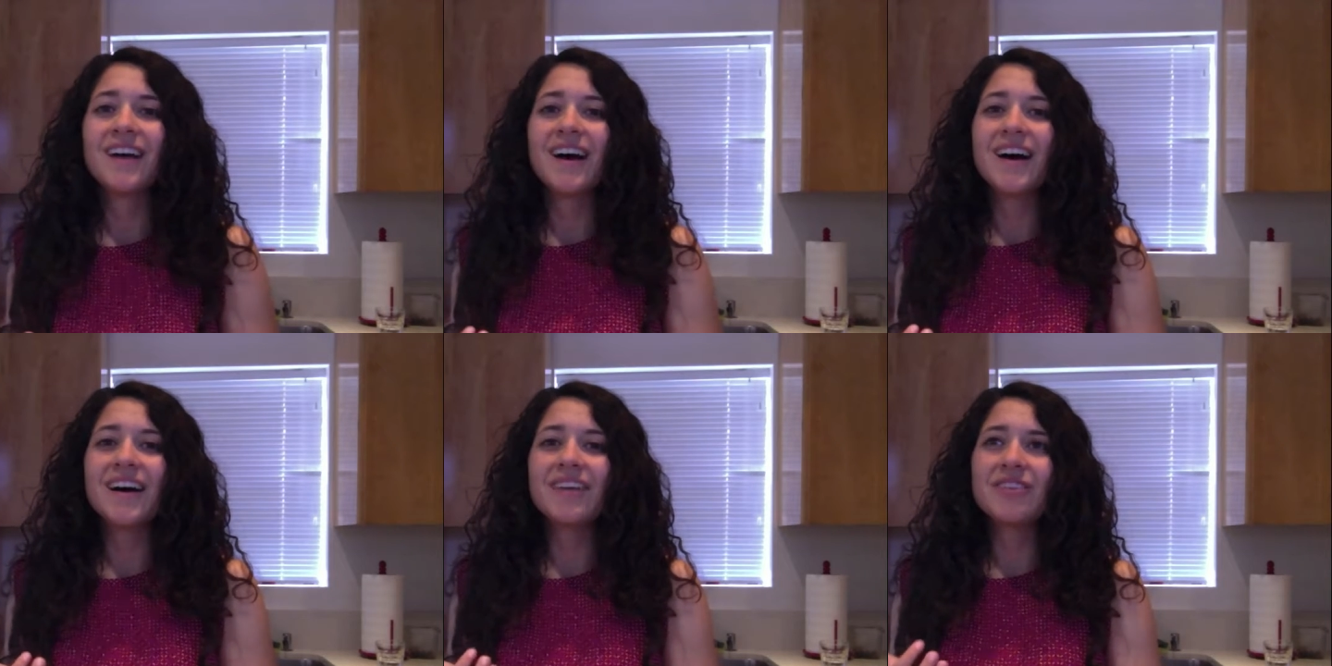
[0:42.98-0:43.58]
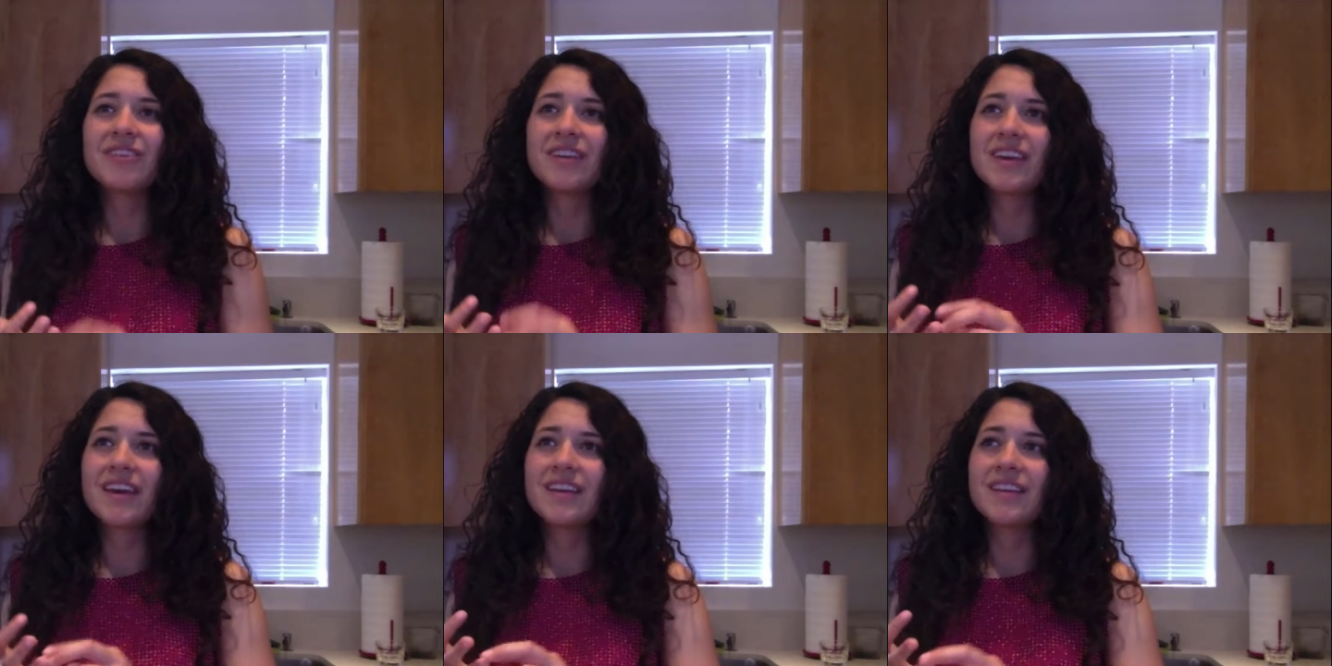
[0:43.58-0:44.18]
You can
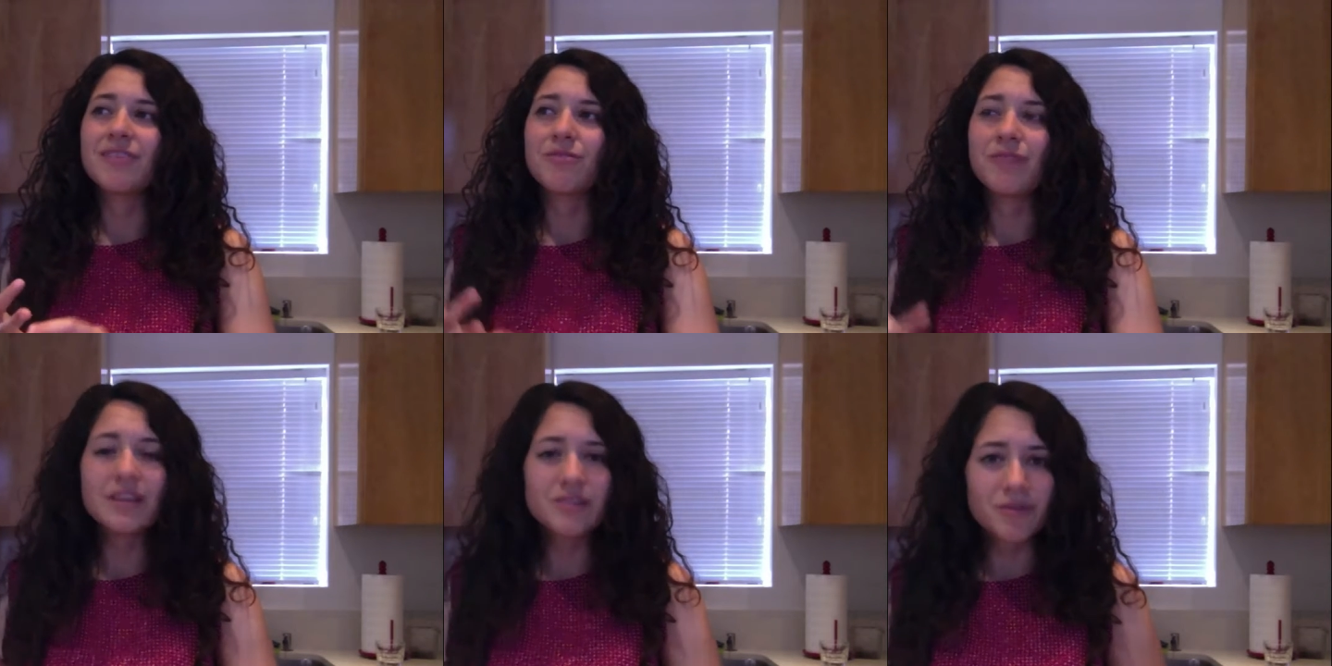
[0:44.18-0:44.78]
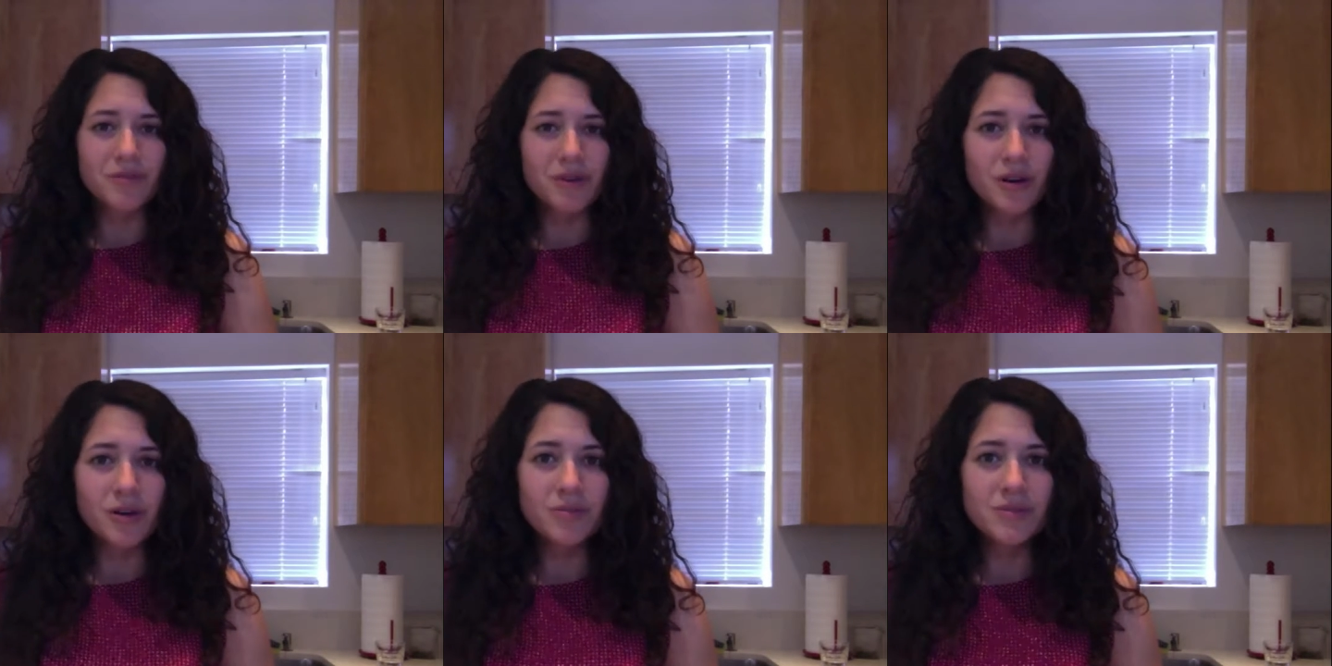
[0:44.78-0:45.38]
get the phrasal
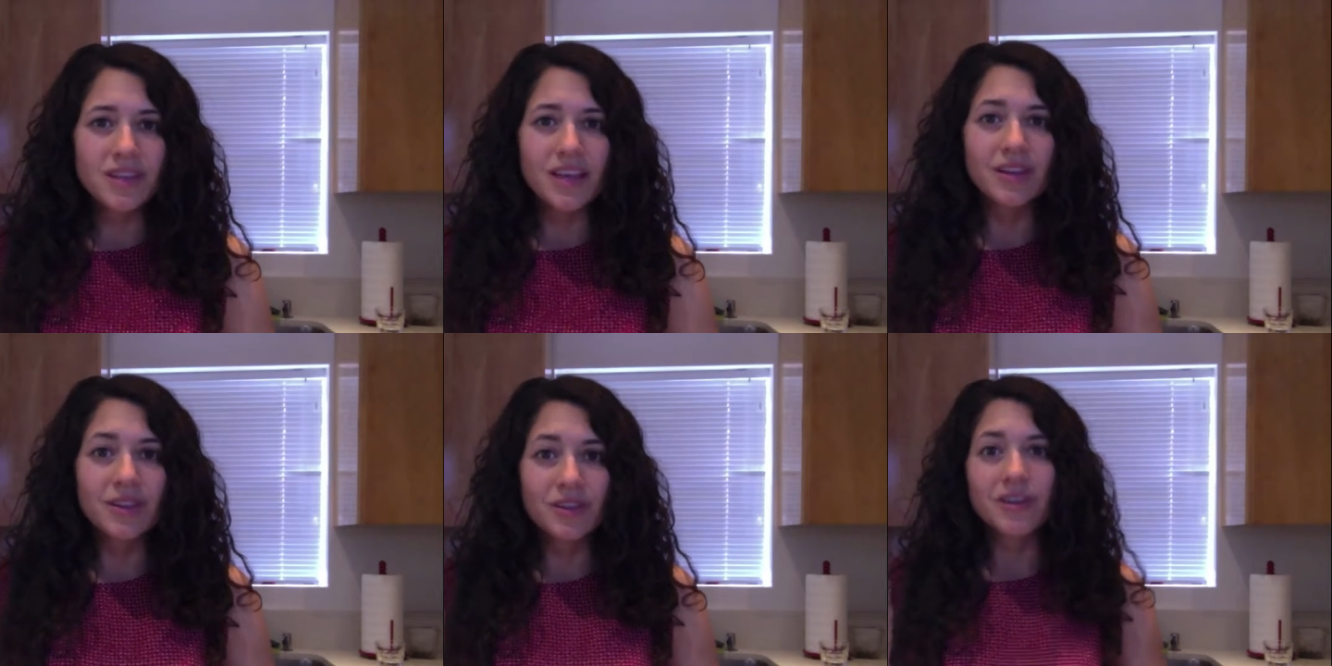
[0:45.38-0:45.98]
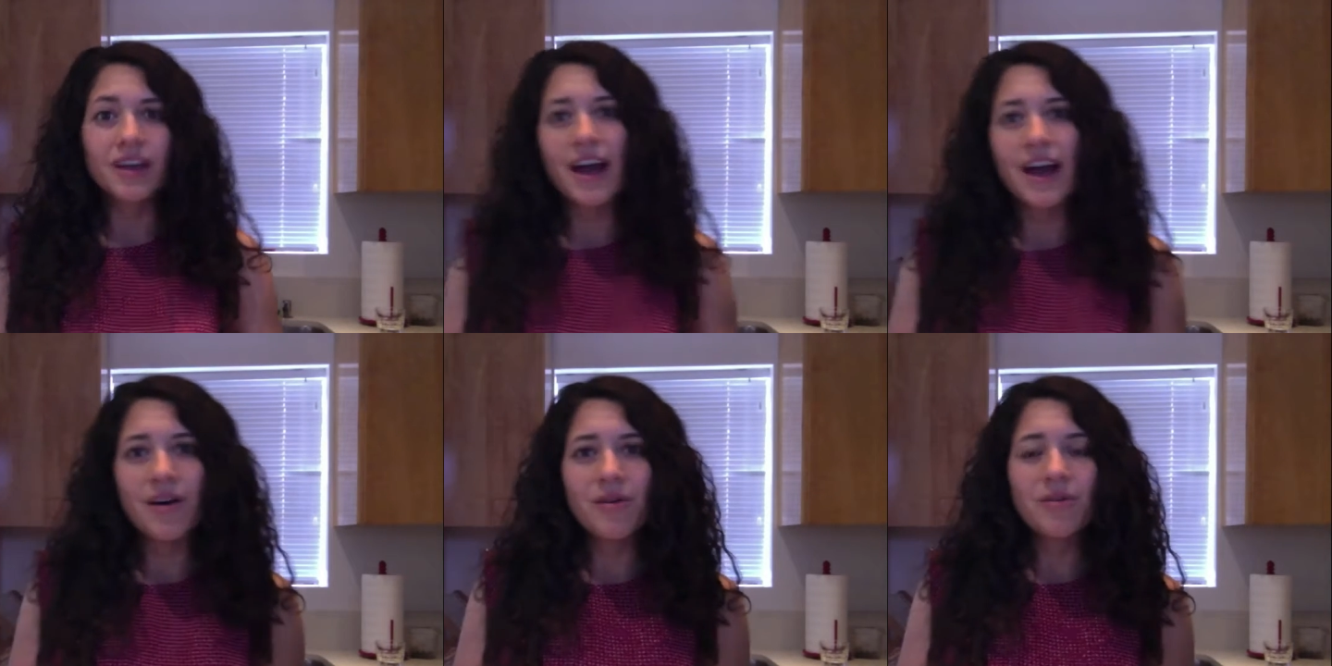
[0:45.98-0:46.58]
verbs like look
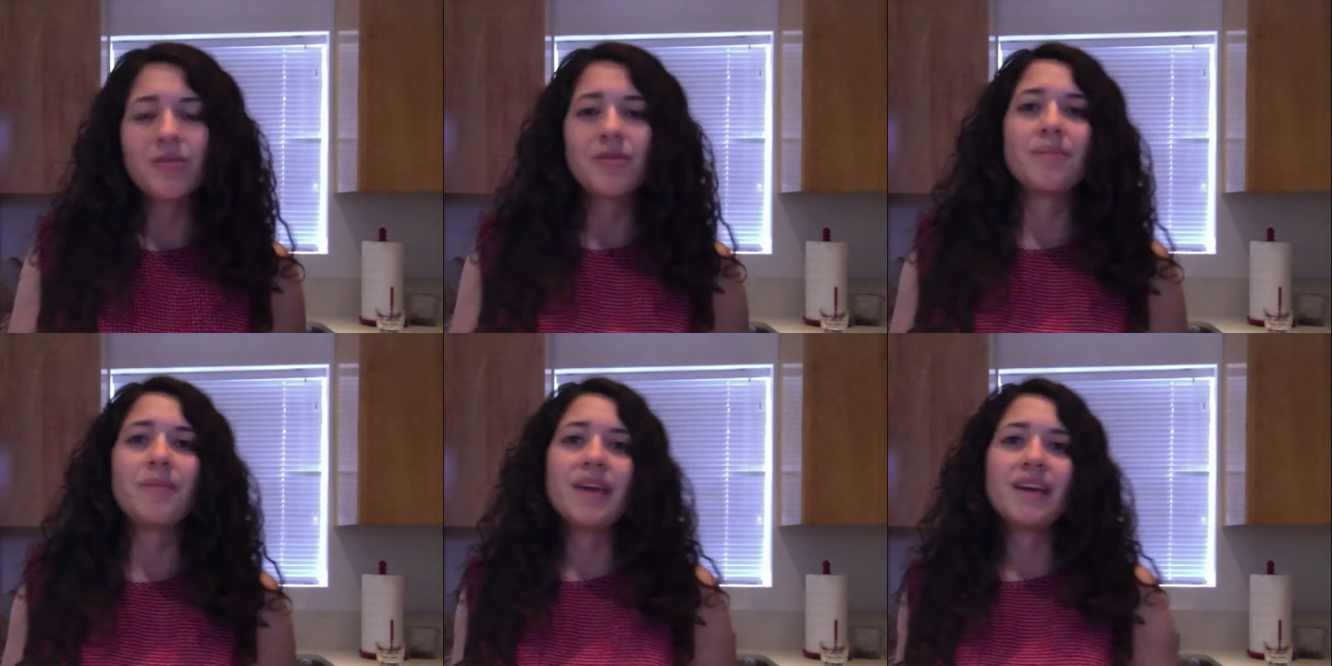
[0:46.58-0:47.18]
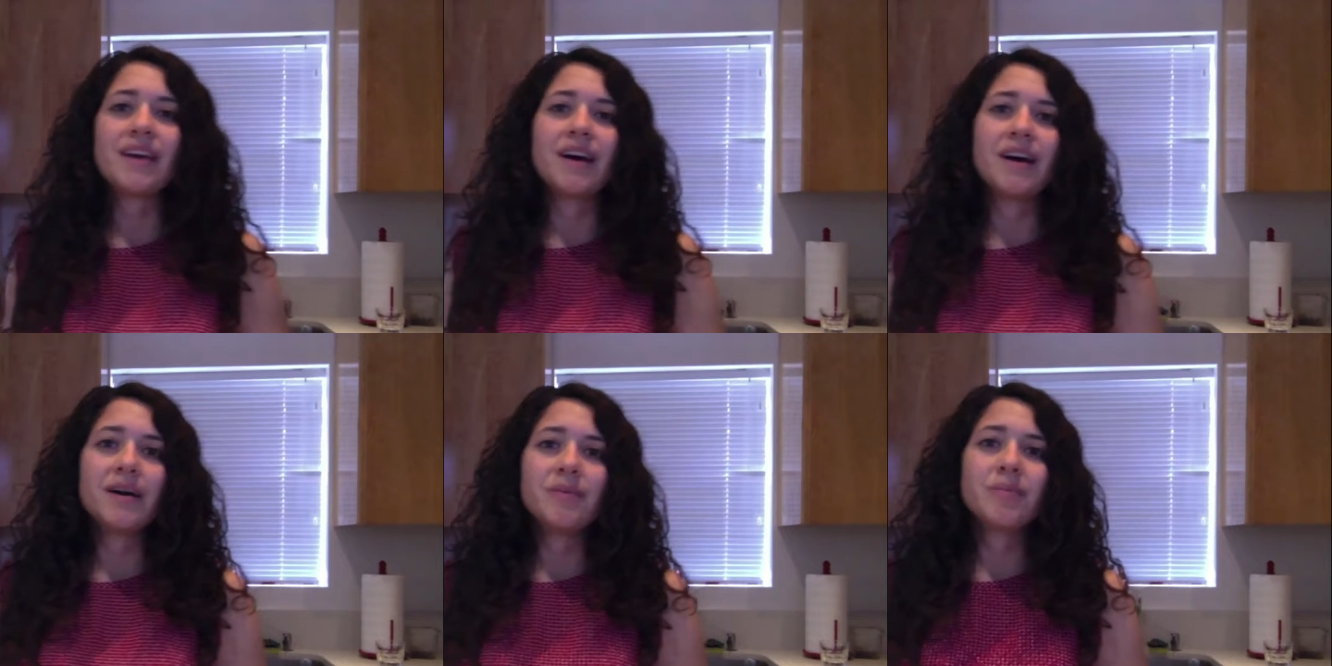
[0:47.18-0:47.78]
out or make
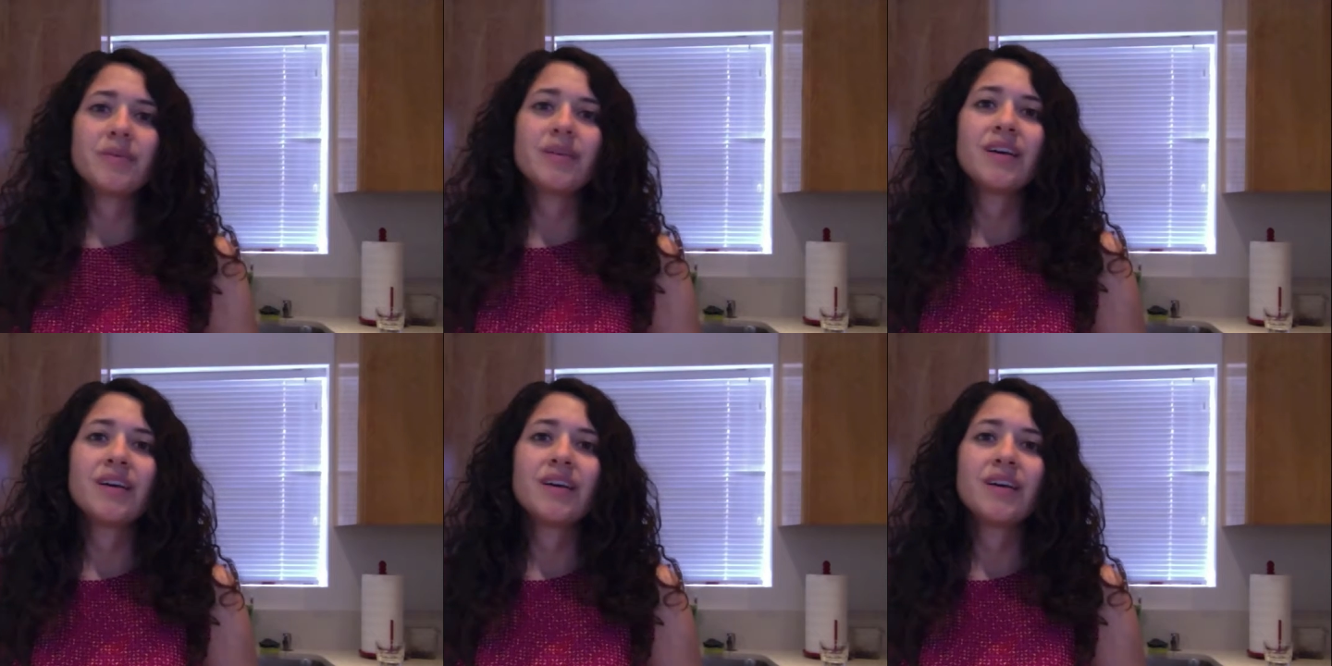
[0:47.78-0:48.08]
up.